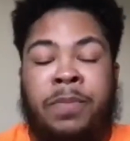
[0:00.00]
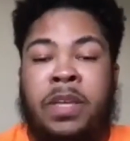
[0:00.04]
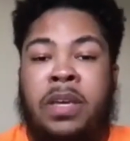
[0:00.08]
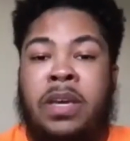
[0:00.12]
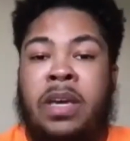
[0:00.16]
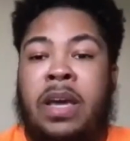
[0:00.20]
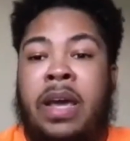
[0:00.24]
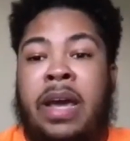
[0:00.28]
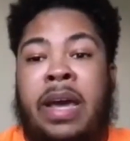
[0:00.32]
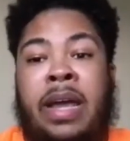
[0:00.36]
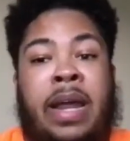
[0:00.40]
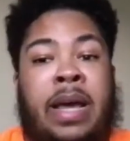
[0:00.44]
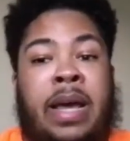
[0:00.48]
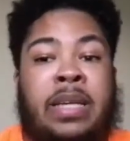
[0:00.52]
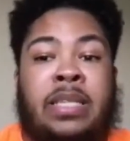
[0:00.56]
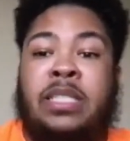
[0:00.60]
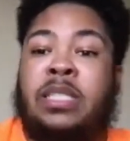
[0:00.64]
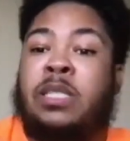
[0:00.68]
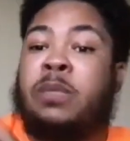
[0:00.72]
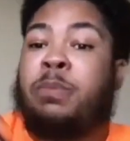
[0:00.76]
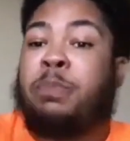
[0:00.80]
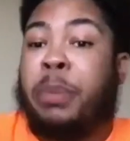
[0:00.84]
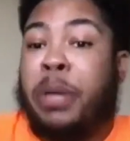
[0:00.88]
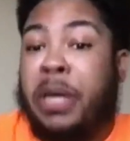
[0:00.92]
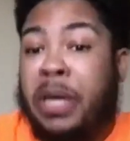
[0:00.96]
and I
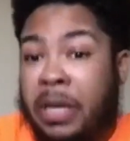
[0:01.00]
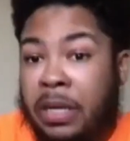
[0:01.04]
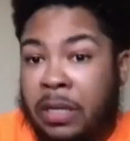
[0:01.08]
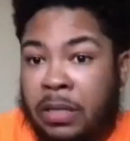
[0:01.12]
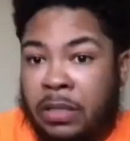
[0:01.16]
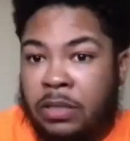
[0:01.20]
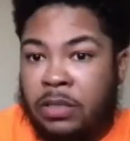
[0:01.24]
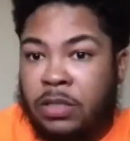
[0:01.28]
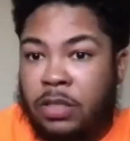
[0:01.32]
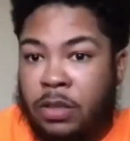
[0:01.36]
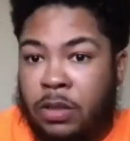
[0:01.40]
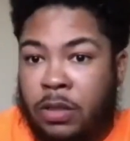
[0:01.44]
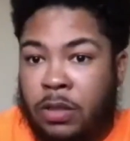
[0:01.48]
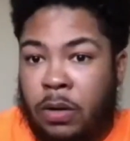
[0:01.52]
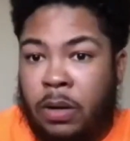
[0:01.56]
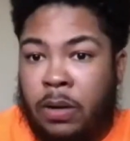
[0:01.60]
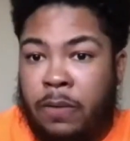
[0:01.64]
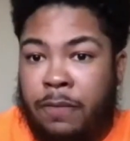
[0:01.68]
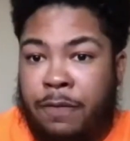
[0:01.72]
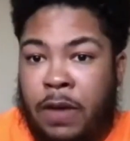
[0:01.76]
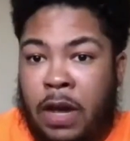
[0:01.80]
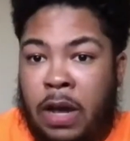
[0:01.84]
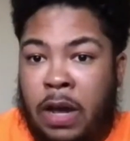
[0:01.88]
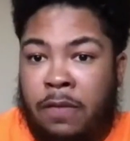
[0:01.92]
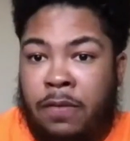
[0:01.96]
spend
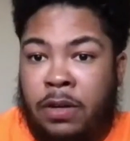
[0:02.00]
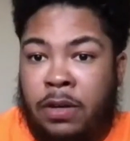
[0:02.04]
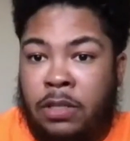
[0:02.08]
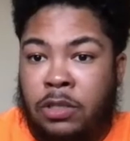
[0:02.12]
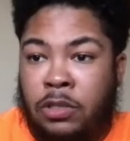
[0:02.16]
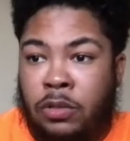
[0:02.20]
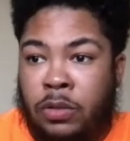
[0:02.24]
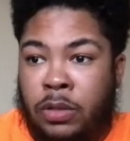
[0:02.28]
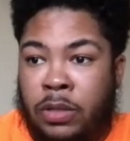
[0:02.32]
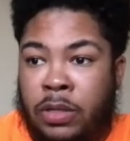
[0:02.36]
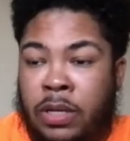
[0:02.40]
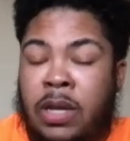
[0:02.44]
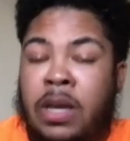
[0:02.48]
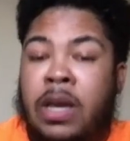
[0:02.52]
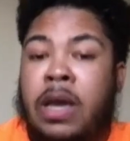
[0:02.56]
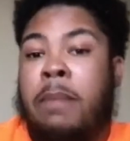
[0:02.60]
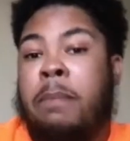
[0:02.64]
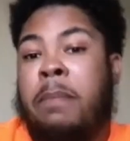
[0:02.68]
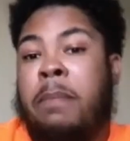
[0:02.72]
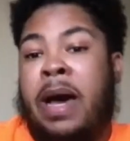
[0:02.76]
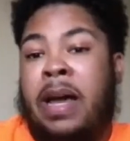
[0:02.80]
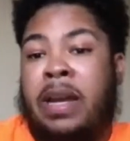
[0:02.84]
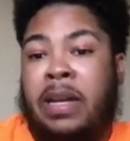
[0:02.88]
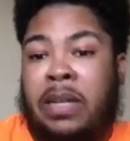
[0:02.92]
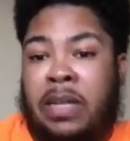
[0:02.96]
3,500,
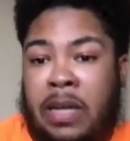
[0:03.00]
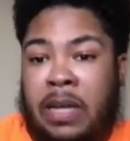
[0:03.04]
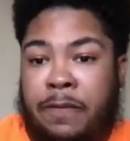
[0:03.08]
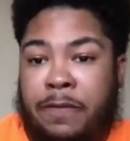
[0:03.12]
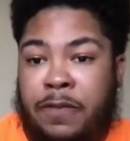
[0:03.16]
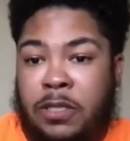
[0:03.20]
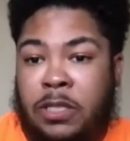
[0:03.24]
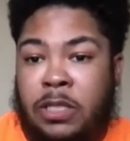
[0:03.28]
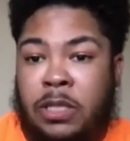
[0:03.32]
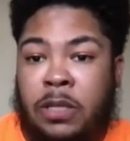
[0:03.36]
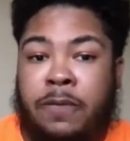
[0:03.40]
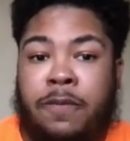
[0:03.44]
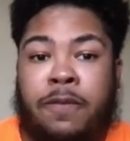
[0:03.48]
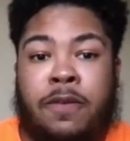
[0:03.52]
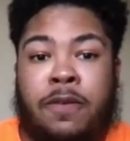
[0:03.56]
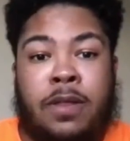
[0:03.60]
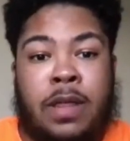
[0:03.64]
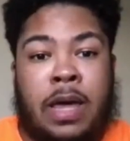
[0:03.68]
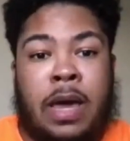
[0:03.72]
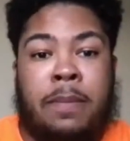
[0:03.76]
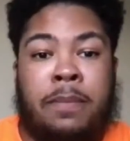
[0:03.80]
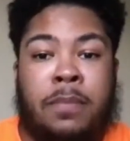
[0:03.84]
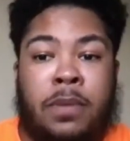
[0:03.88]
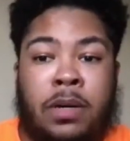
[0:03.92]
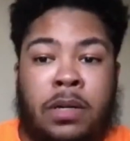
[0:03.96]
my deficit for
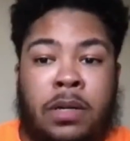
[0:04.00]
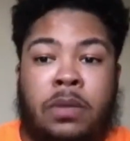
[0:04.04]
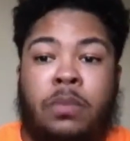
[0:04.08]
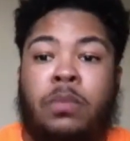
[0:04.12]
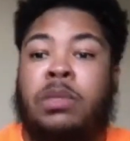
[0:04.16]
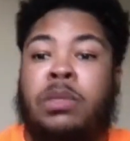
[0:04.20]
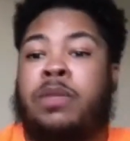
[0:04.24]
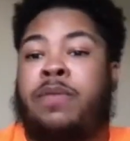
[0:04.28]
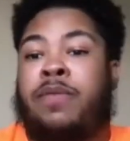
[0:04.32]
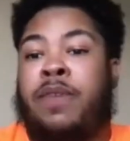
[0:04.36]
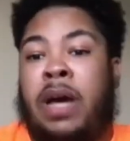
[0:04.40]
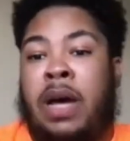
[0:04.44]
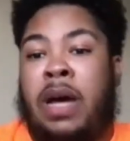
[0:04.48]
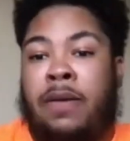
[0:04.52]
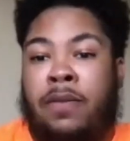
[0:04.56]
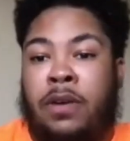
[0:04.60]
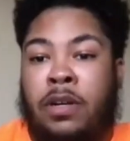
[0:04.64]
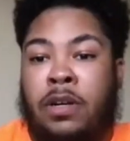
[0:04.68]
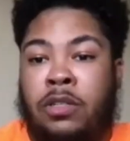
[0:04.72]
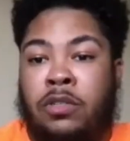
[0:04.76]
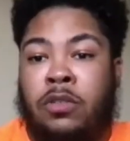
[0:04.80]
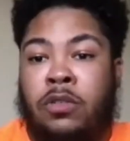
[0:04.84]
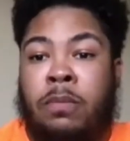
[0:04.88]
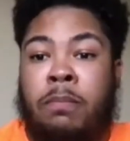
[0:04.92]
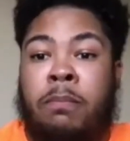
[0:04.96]
that month was
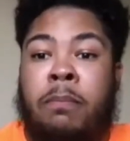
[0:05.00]
500.